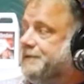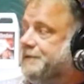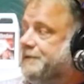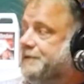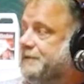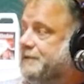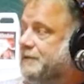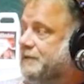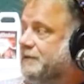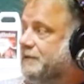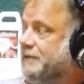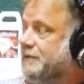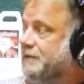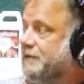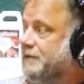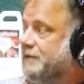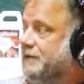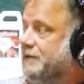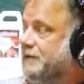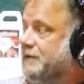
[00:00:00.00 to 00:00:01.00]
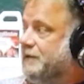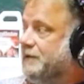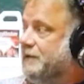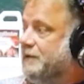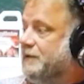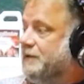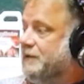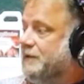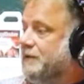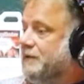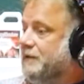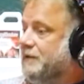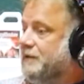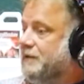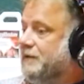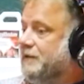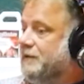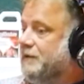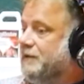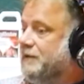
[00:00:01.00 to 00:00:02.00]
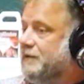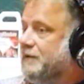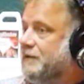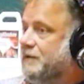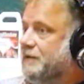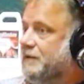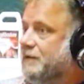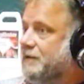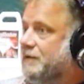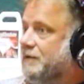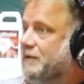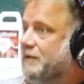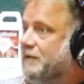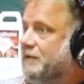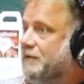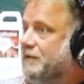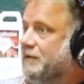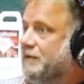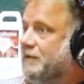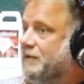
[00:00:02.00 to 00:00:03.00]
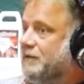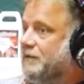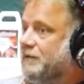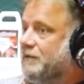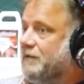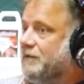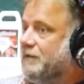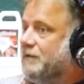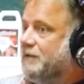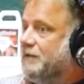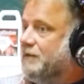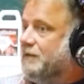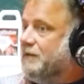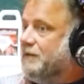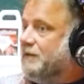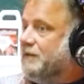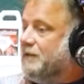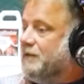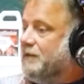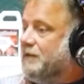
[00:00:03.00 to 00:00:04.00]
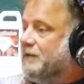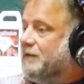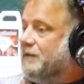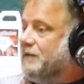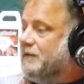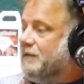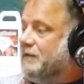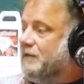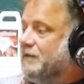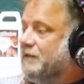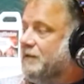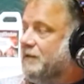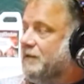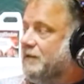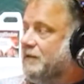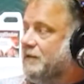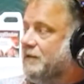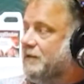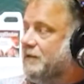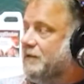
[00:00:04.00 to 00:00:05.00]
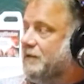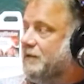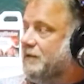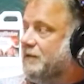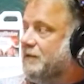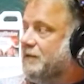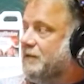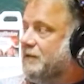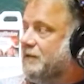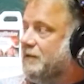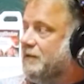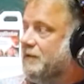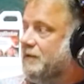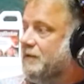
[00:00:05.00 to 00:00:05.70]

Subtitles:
No words are spoken by the person on screen.